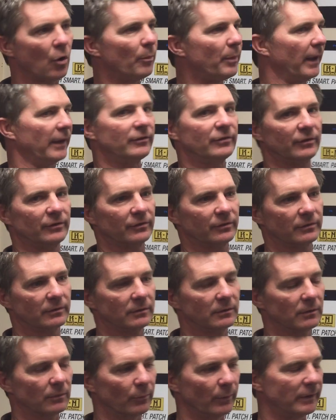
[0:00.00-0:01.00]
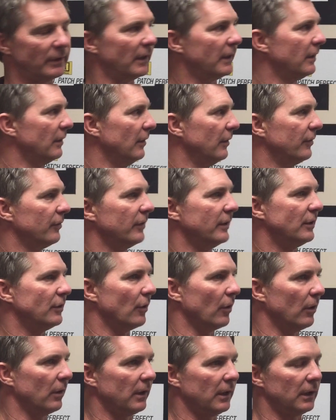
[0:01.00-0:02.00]
Cold patch is ridiculously
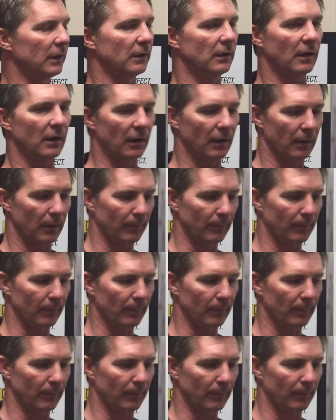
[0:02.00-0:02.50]
dirty,